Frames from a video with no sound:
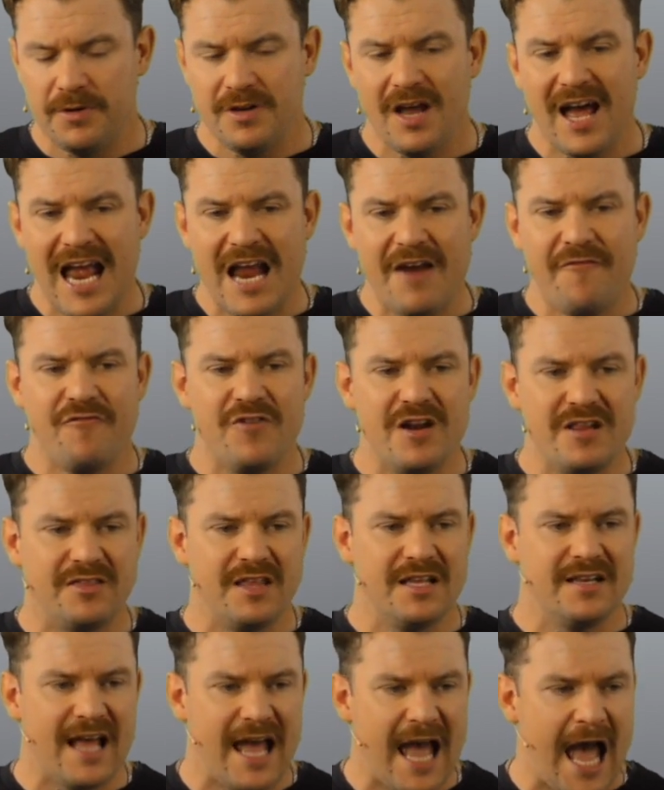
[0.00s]
not
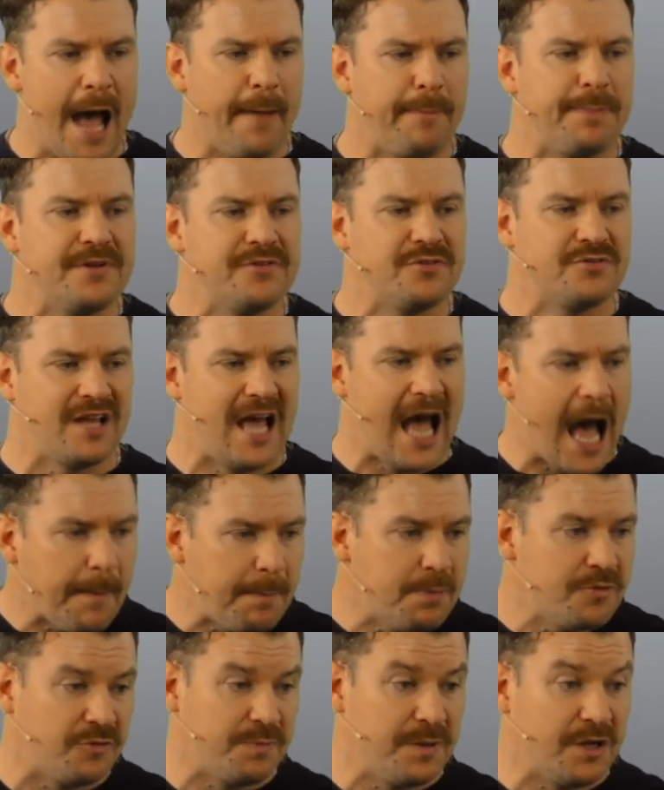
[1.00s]
everything that happens to us
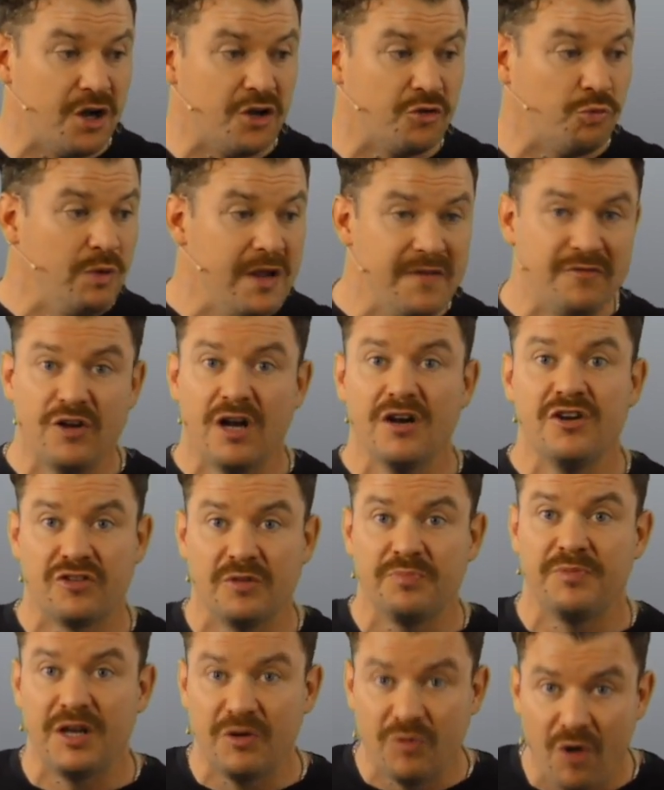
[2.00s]
happens because we've done
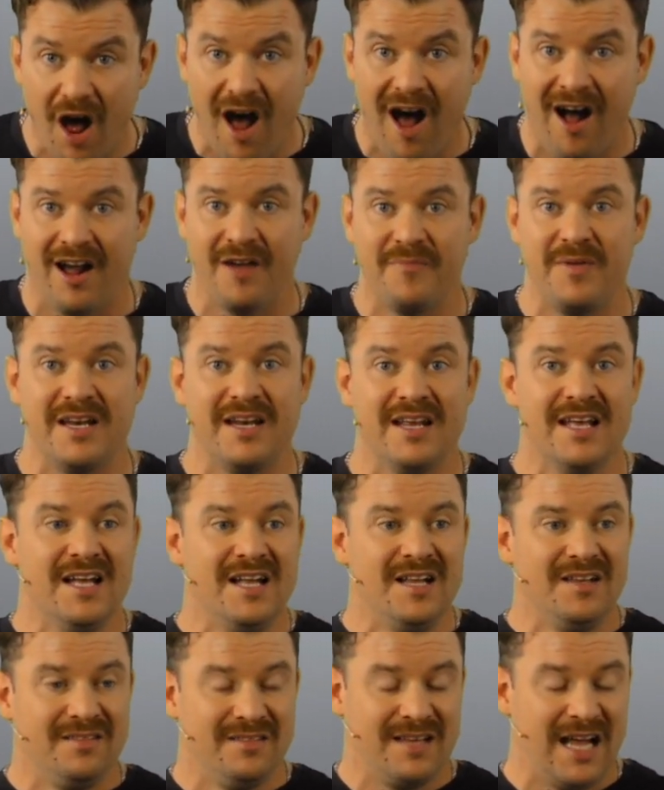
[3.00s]
something wrong. I mean,
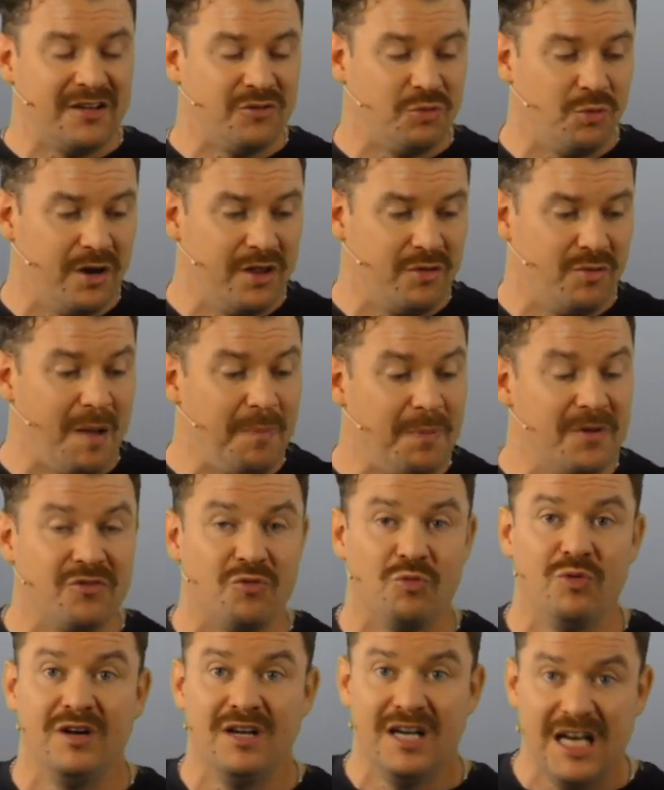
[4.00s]
that's one of the
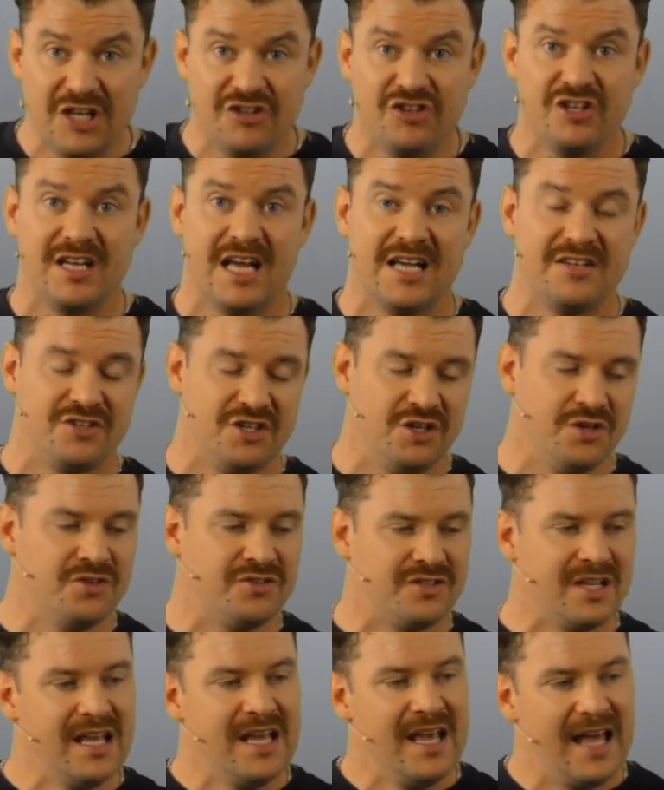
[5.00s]
weapons religion has
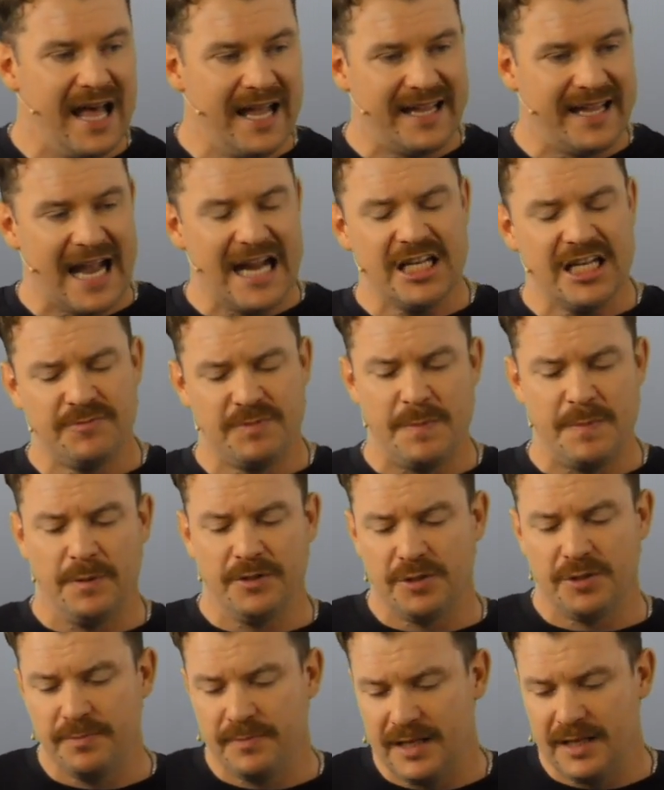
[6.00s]
used against
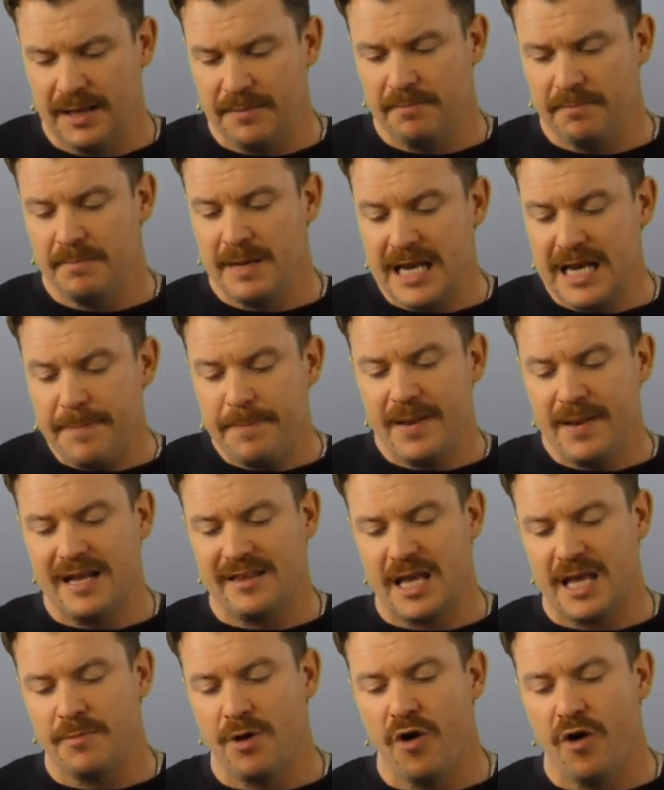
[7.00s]
people to
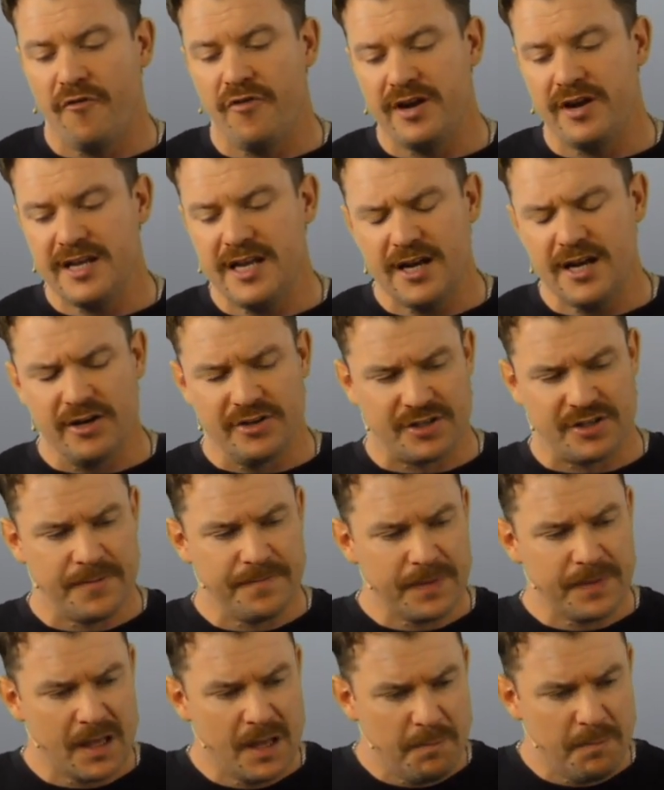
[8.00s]
manipulate them over the years.
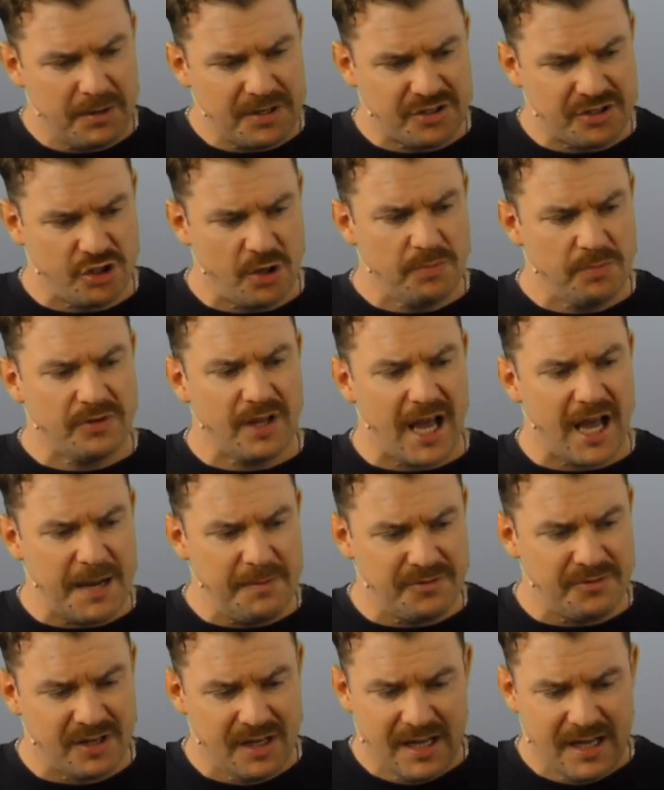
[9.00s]
But
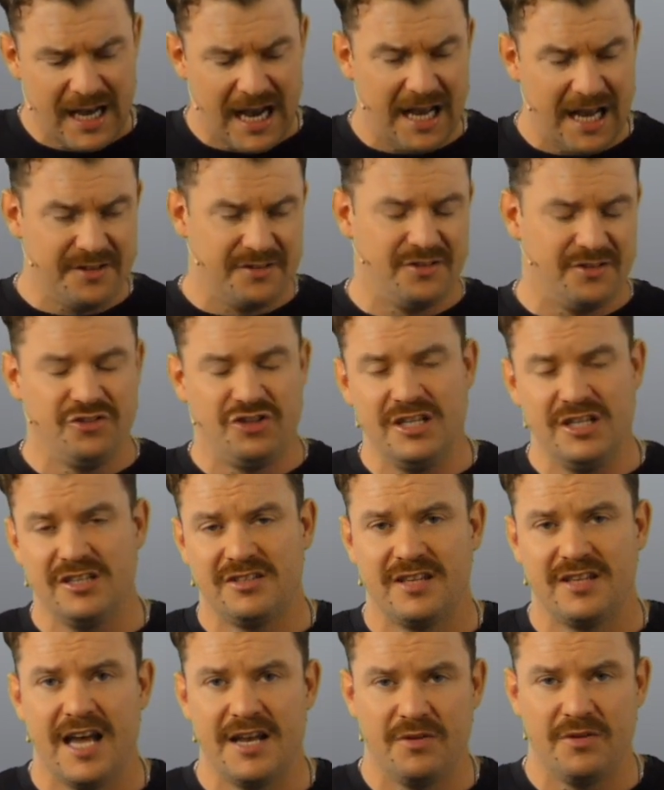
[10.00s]
sometimes, as
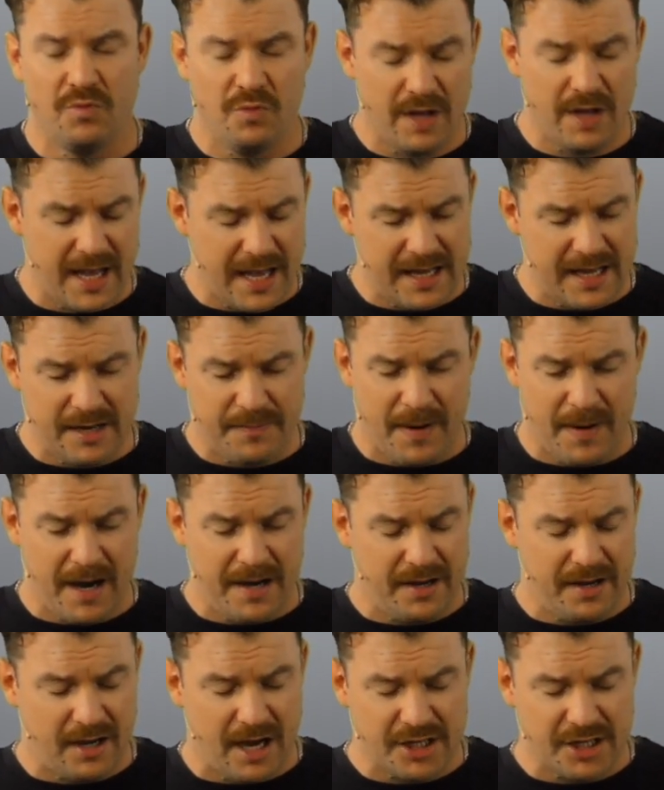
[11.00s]
Jesus said in
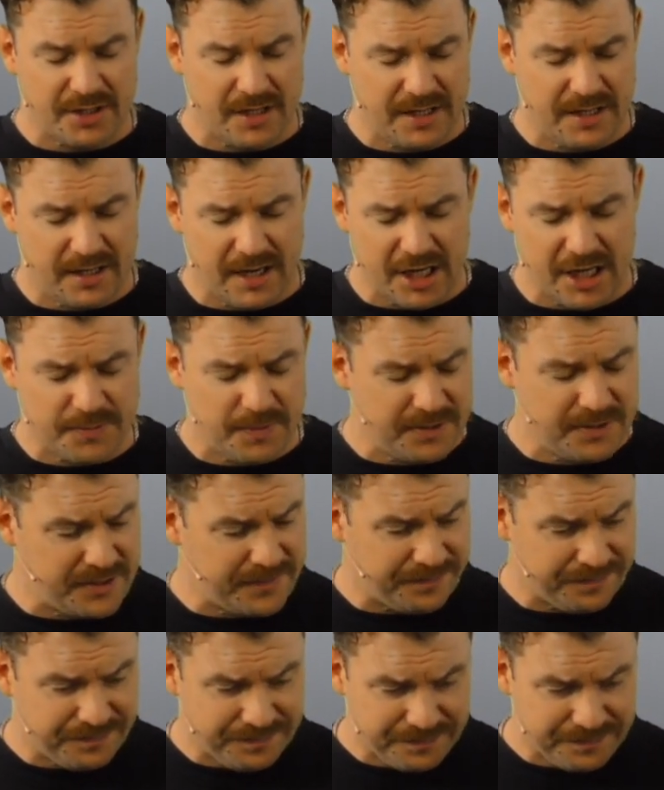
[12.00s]
the Gospels,